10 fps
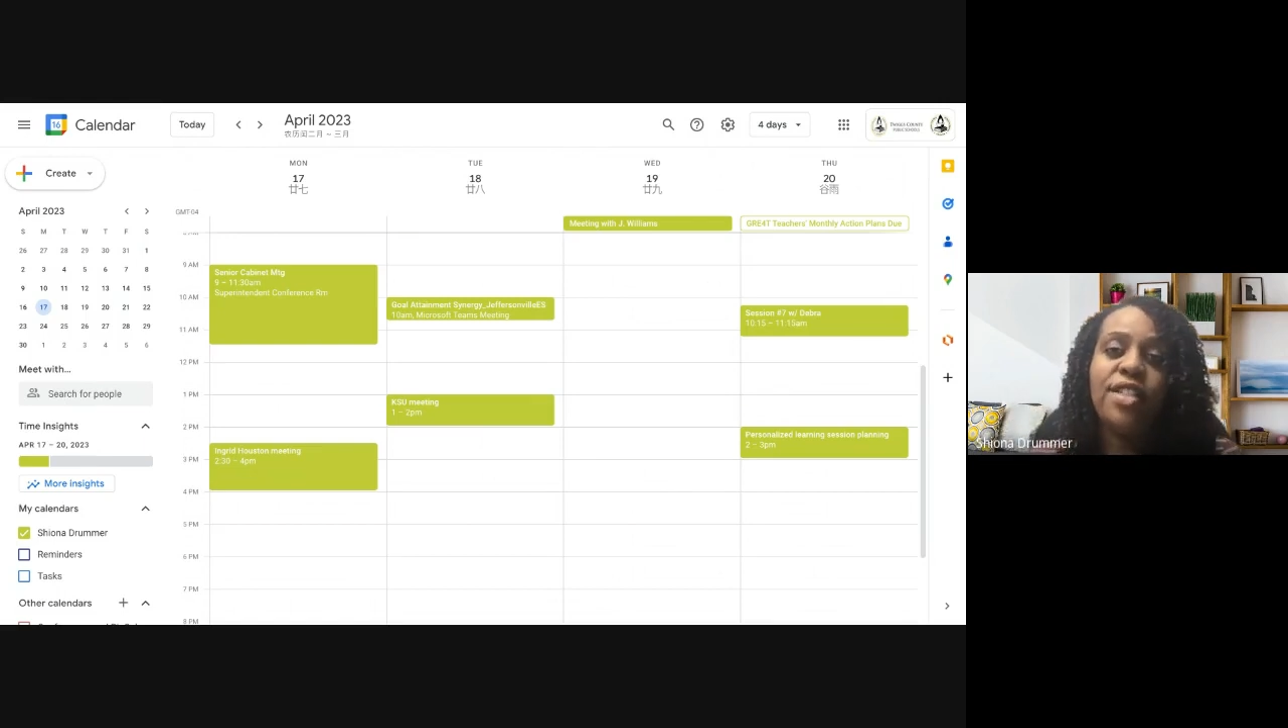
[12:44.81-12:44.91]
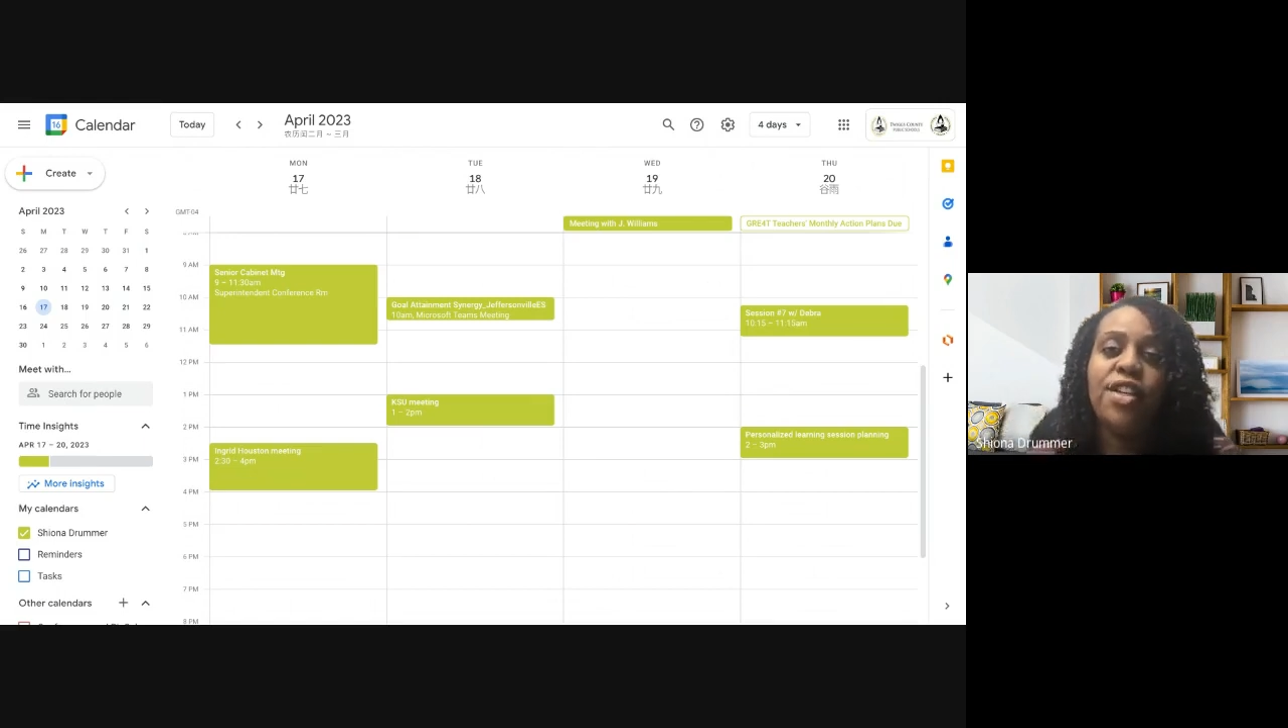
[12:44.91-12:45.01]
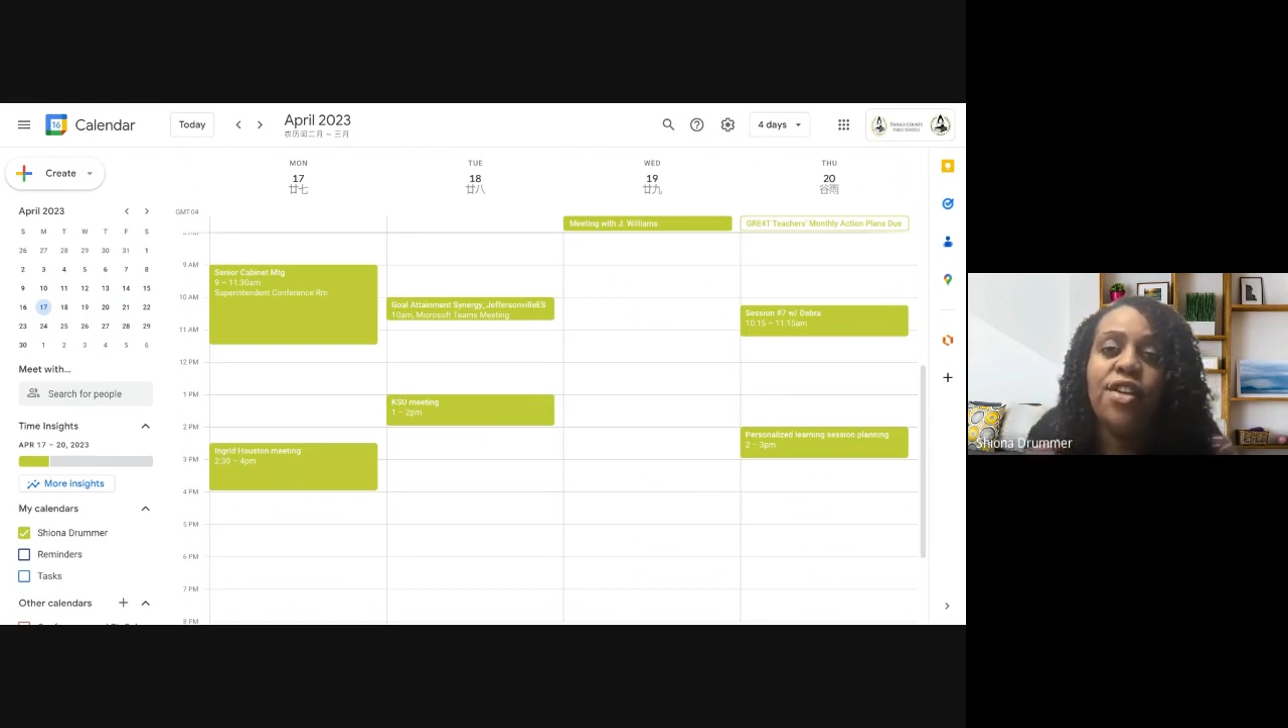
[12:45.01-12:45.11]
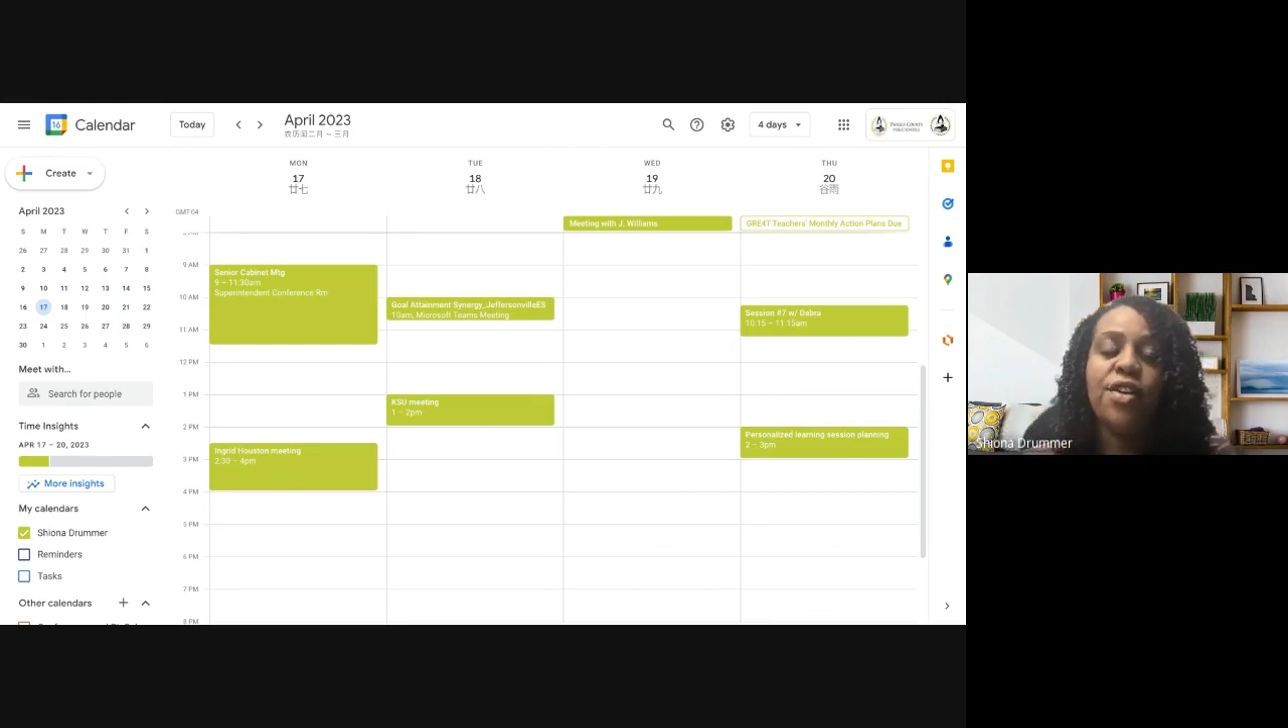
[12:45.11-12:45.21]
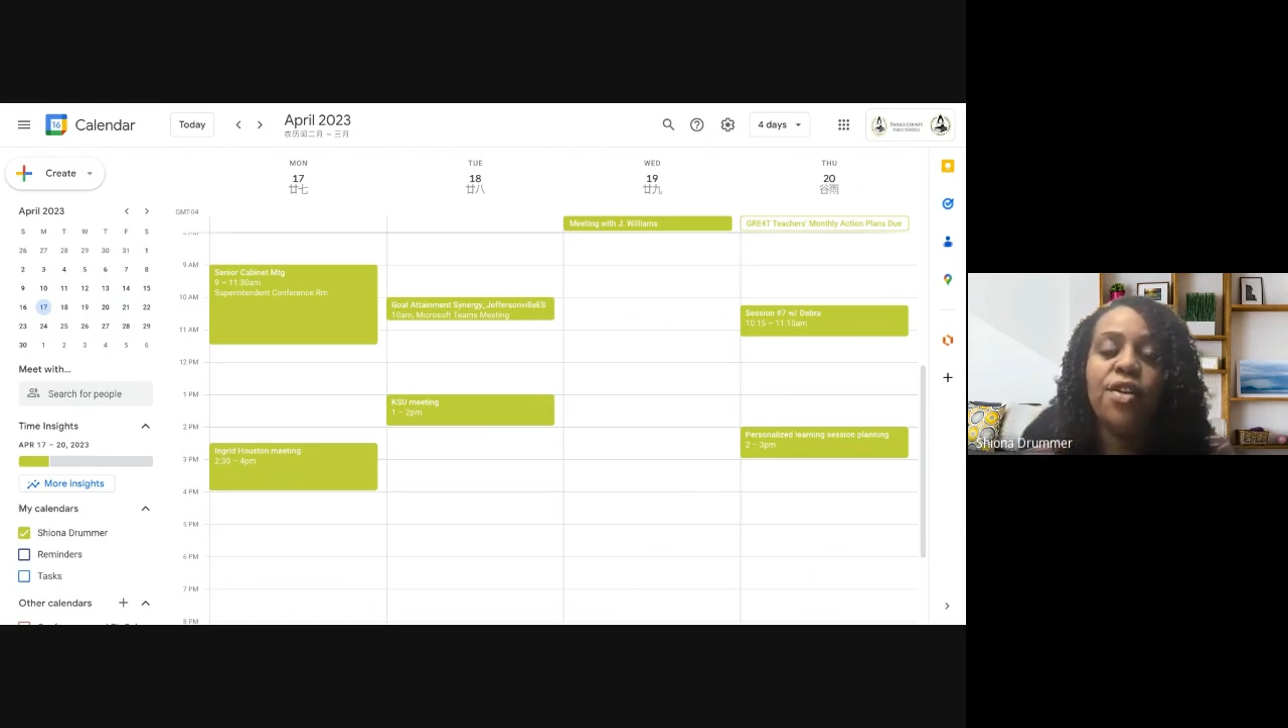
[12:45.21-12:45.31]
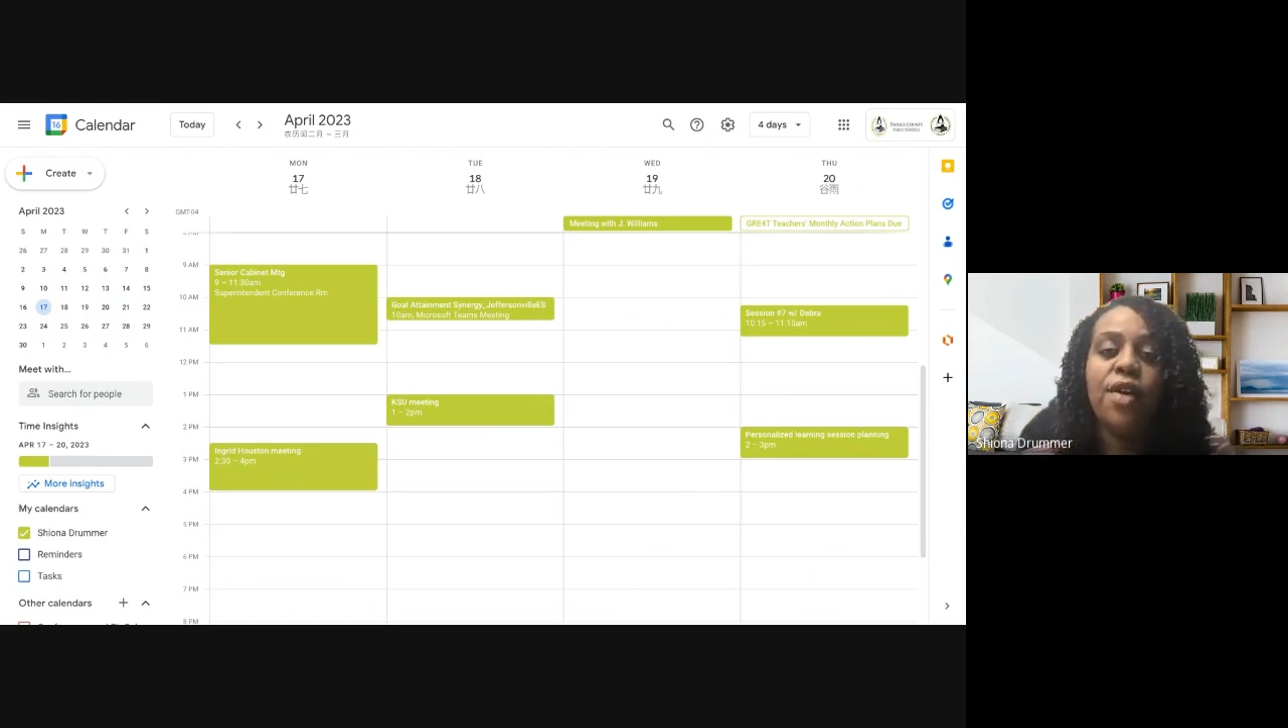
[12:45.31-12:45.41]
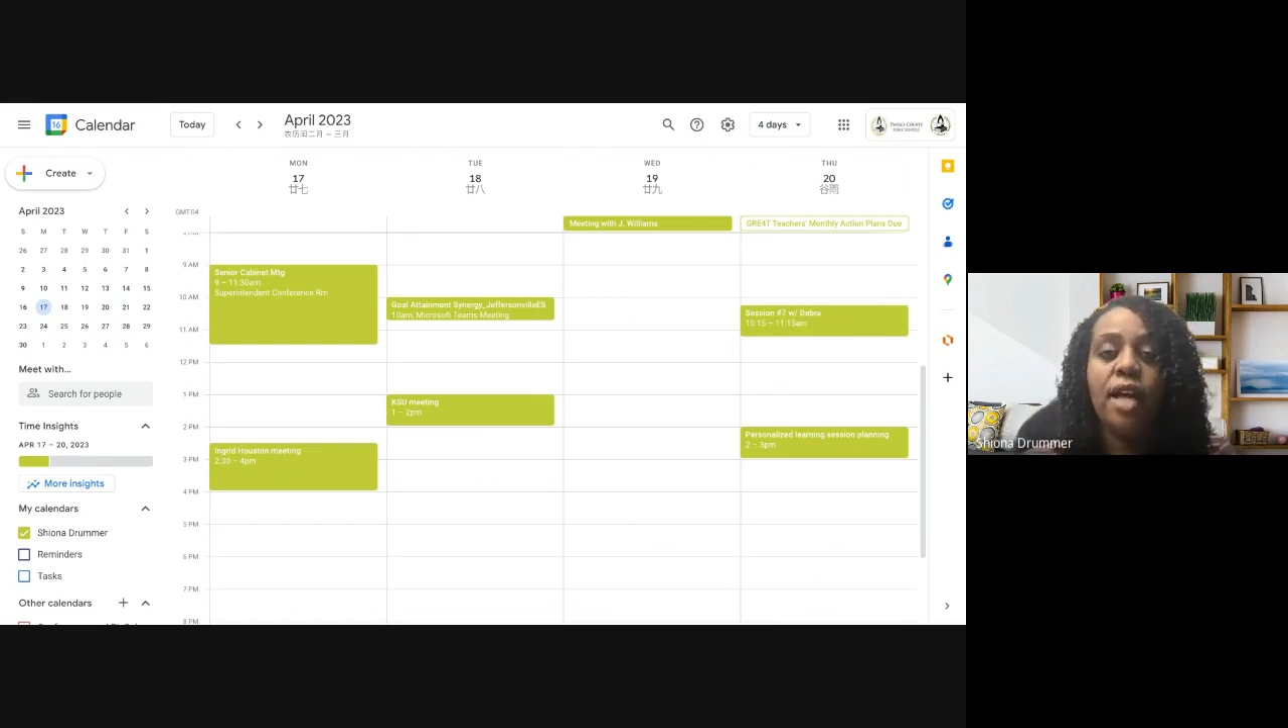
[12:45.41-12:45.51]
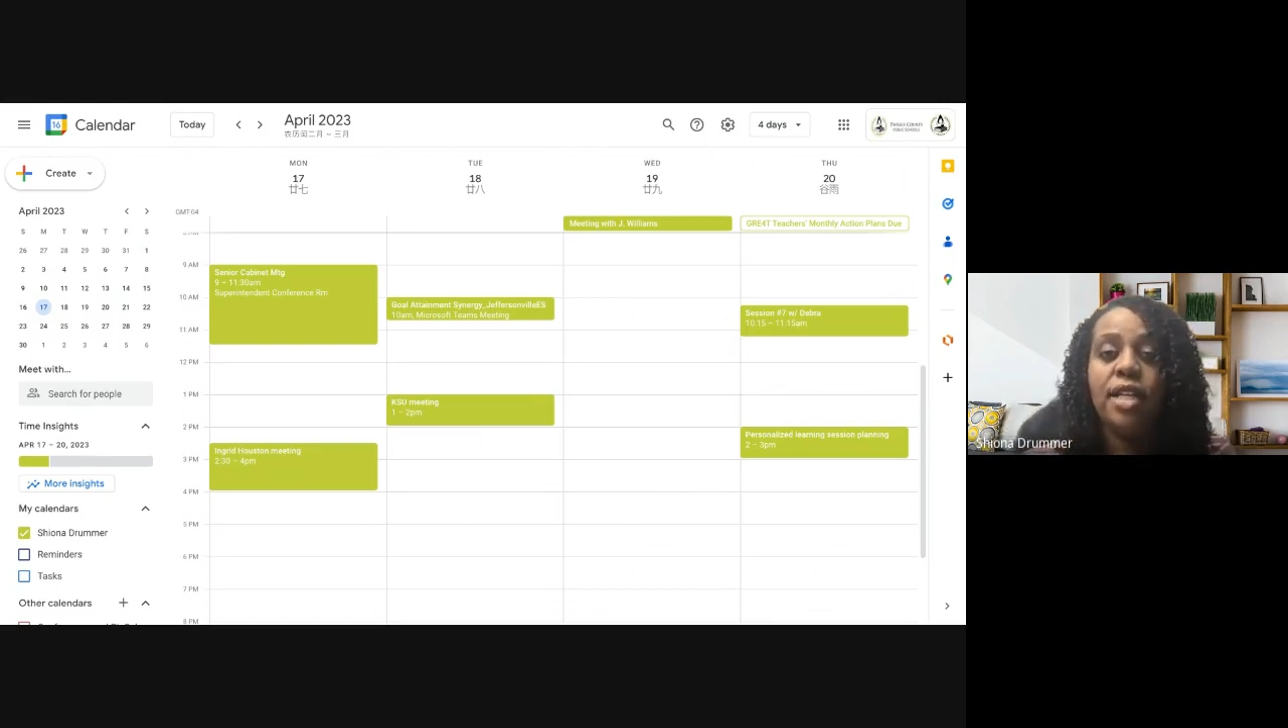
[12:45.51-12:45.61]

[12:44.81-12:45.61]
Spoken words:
to your